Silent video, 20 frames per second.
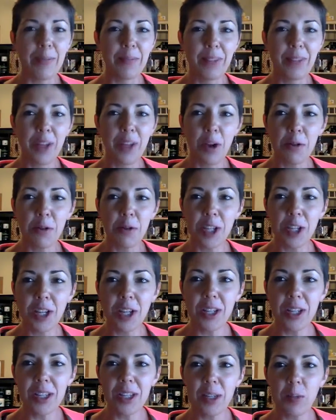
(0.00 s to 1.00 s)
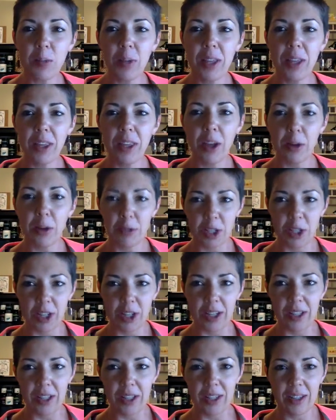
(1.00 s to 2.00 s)
Coaches with
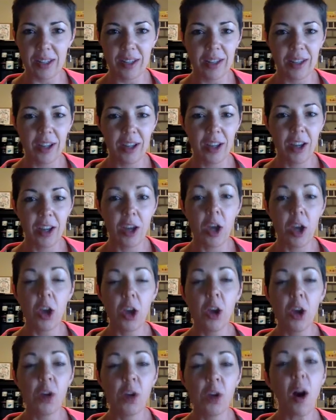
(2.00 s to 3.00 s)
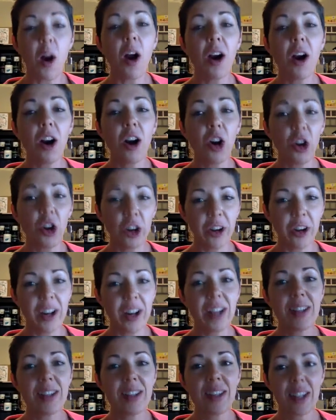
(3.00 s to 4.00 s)
coaches who are
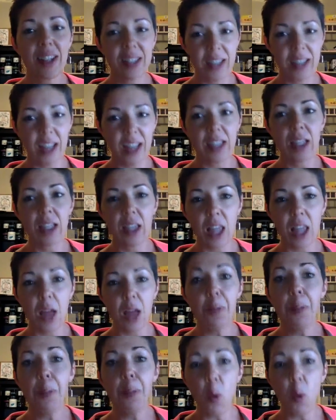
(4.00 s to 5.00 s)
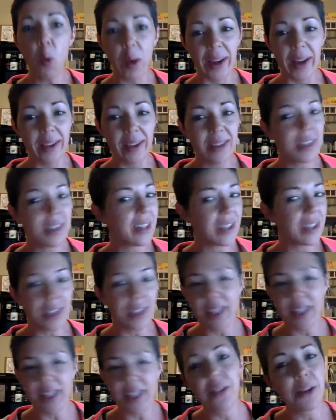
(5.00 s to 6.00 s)
earning Success Club points, it
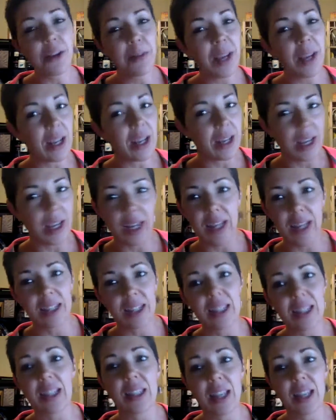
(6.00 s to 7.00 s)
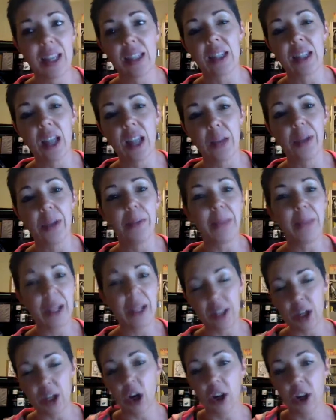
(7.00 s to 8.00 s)
doesn't even mean hitting Success Club, it
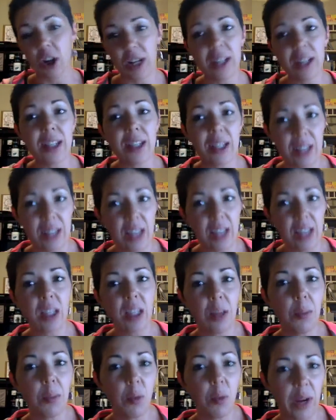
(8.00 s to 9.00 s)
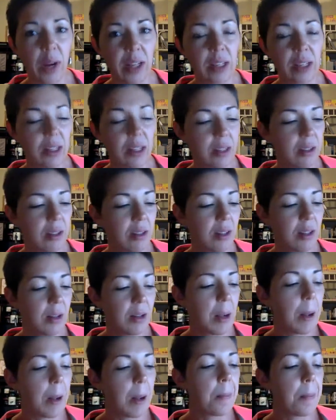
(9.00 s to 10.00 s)
means earning Success Club points,
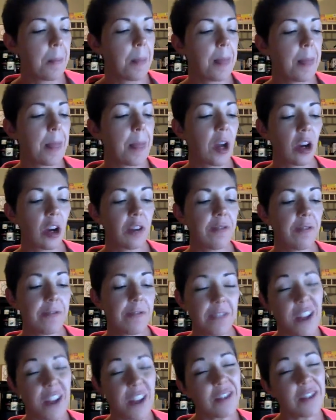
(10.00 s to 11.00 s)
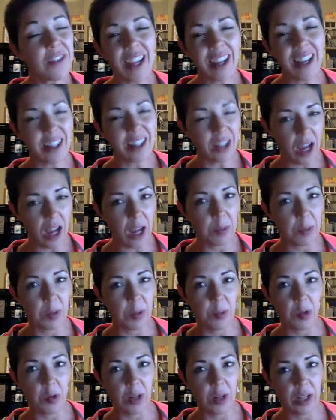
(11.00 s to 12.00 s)
earn 15 times
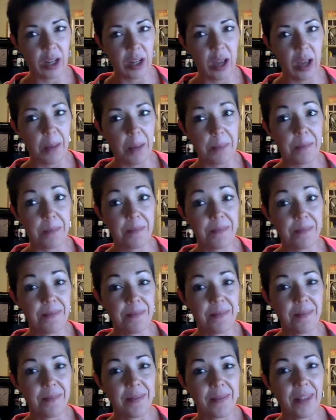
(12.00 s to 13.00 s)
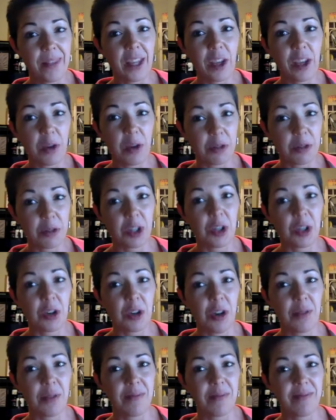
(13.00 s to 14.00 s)
more income than coaches who
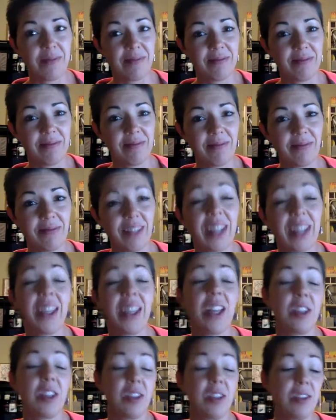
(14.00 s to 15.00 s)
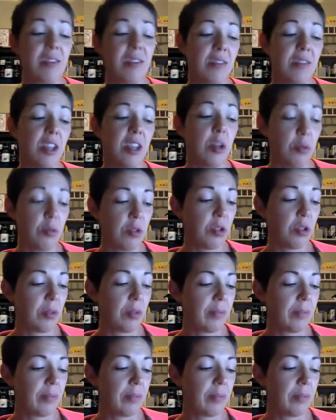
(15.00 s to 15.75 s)
don't. Like, that's huge.